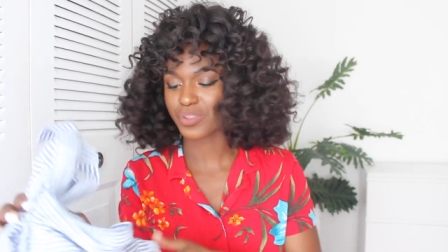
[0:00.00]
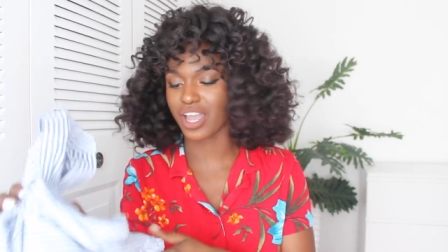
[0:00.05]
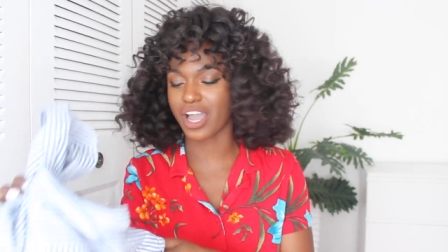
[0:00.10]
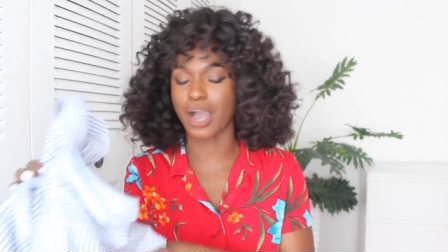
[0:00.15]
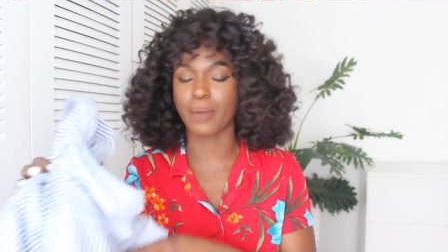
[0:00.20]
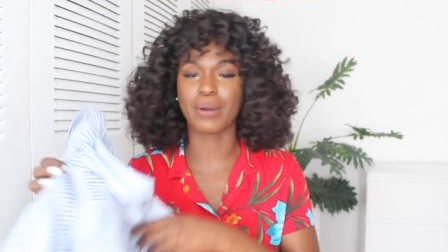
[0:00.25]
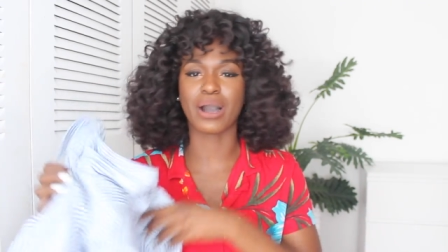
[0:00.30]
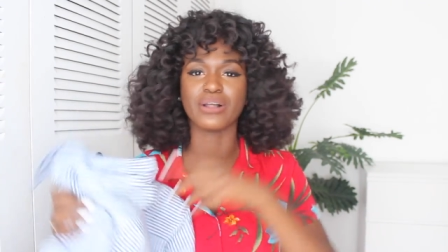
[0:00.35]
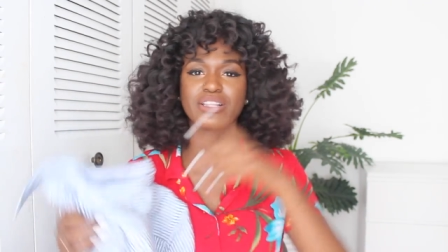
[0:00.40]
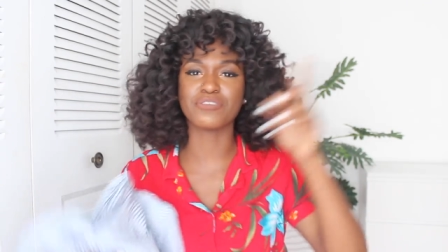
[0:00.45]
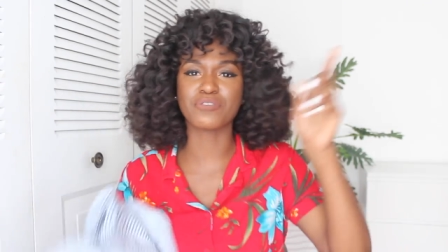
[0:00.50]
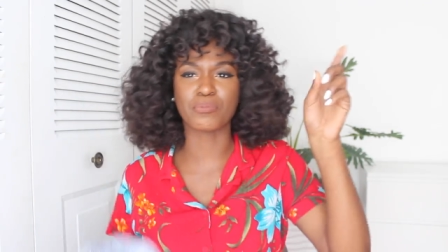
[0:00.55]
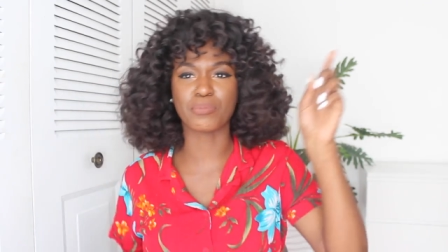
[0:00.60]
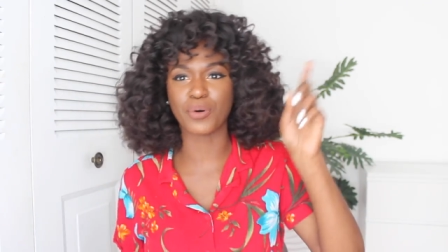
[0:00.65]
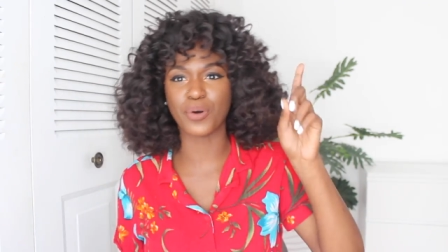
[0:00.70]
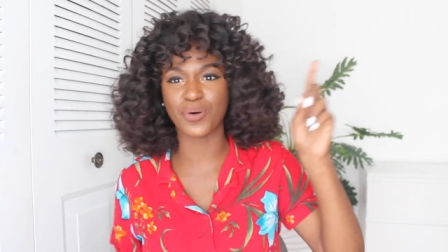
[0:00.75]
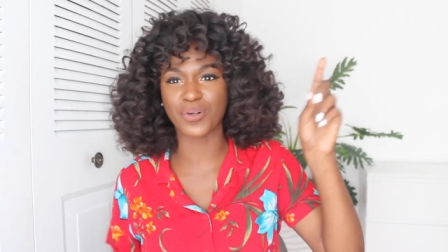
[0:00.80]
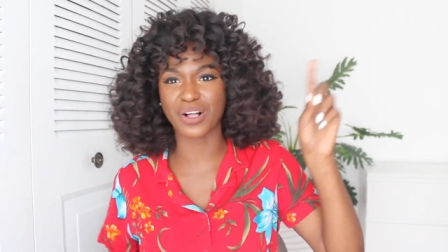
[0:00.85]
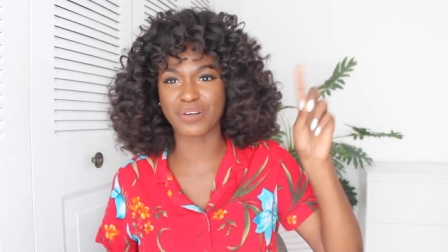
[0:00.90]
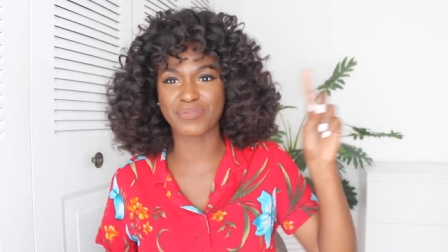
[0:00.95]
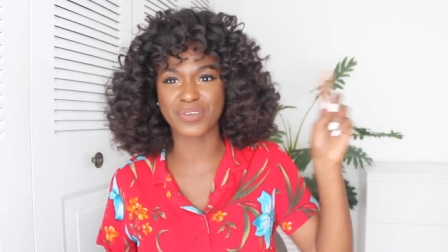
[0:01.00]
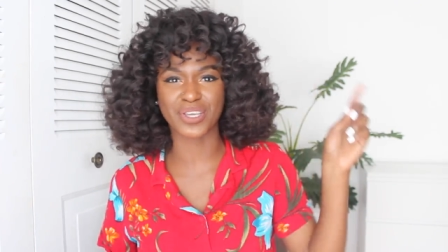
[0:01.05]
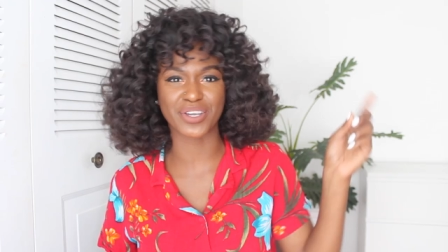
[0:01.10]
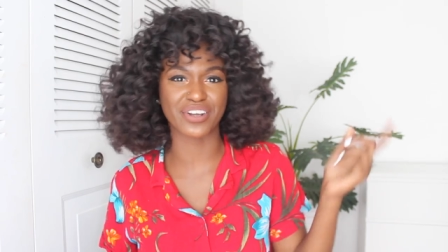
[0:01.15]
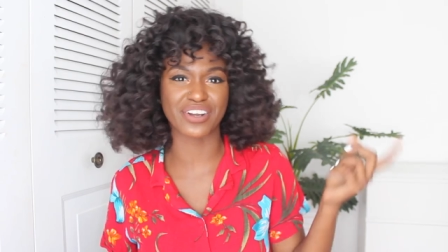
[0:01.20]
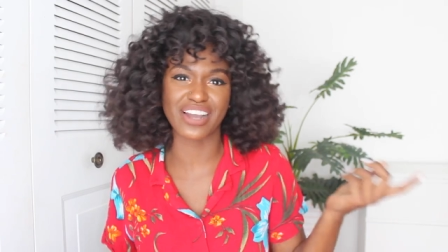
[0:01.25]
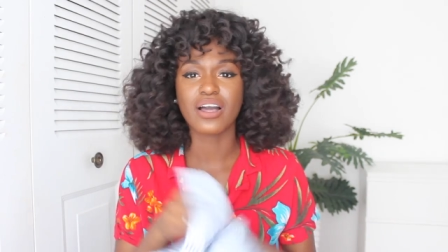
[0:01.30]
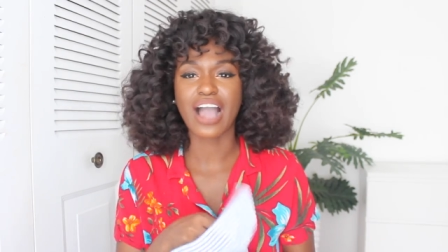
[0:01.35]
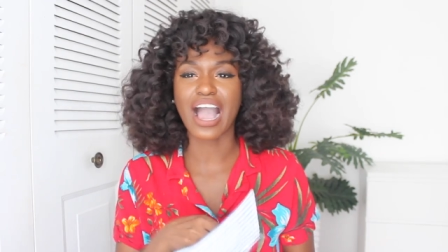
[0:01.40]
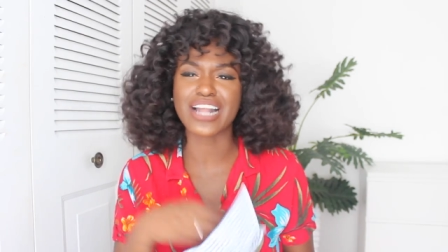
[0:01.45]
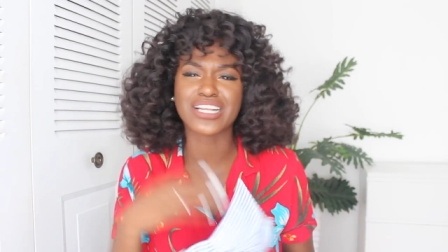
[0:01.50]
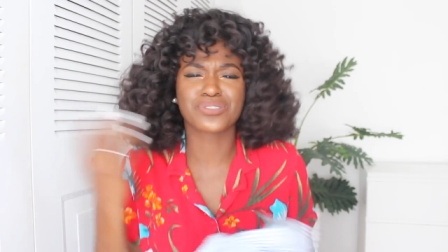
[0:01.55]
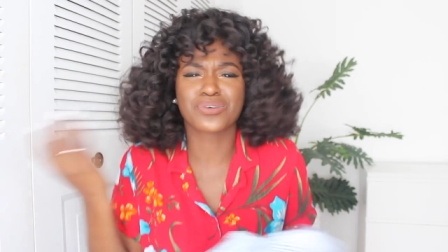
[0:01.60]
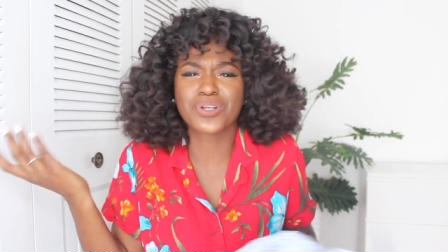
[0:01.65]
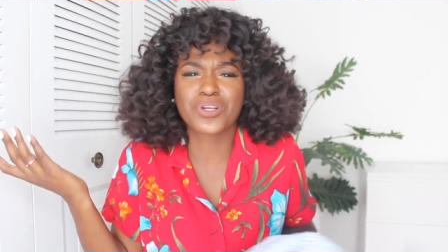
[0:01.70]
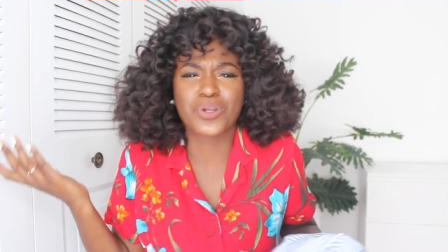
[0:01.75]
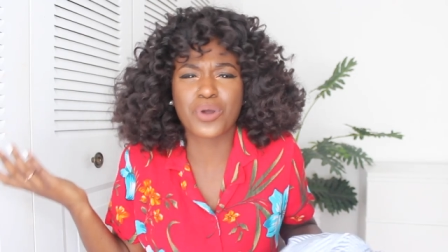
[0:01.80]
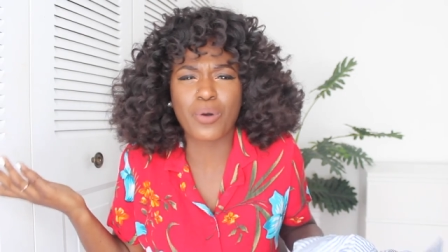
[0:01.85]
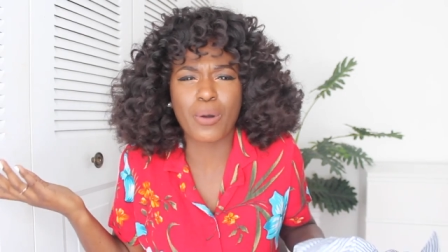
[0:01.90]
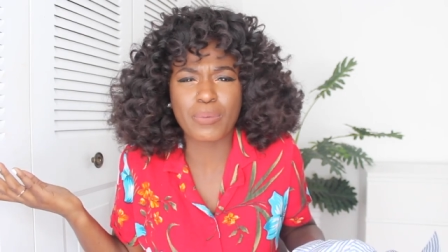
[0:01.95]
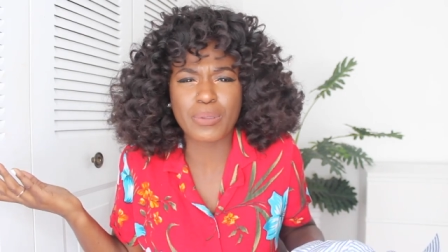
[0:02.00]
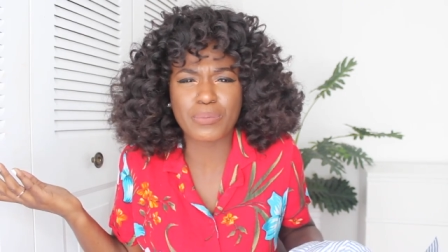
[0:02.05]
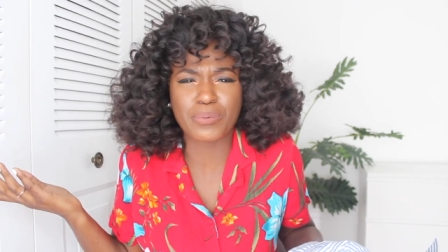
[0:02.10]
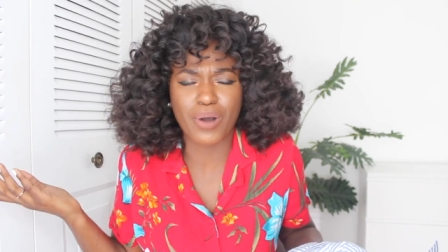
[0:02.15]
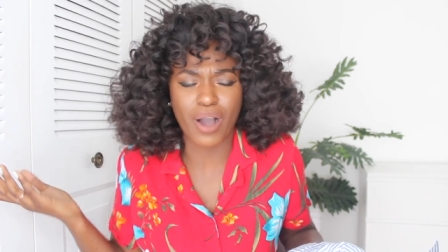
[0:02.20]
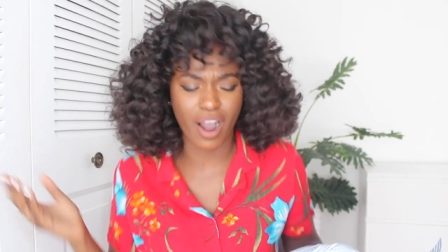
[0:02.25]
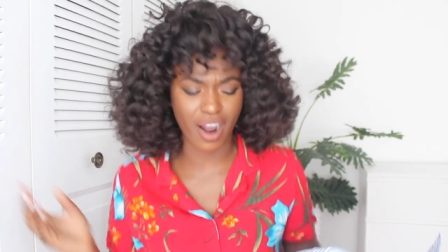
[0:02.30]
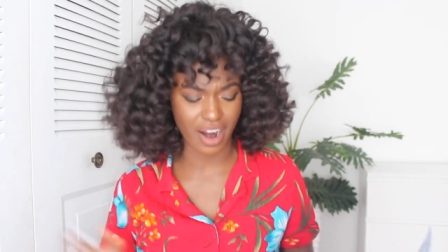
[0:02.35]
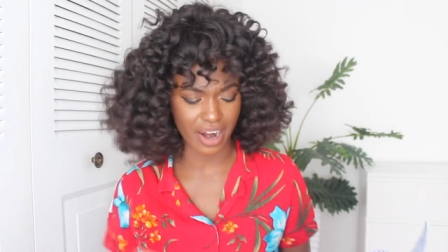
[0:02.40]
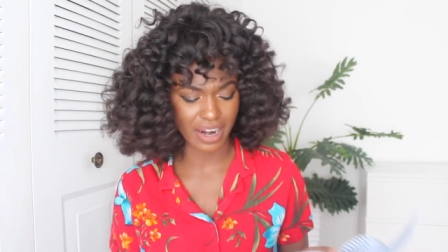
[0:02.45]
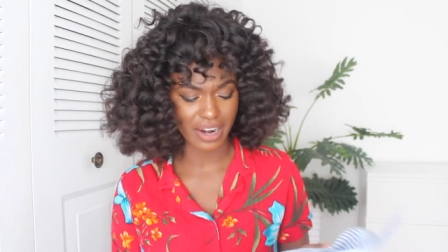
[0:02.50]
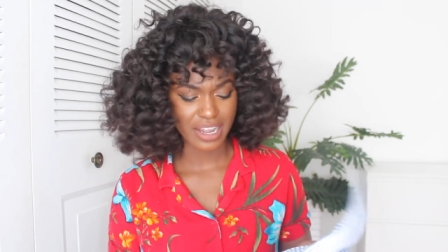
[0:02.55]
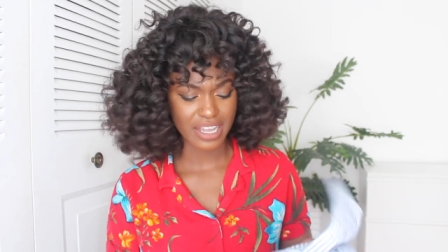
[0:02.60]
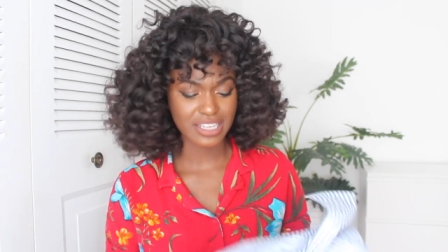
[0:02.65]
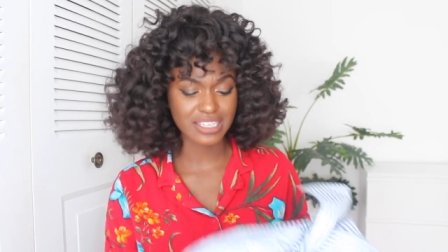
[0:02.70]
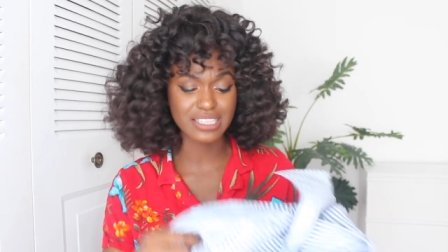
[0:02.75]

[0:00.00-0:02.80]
Um, I'll leave a poll up here. I just want to know what people are,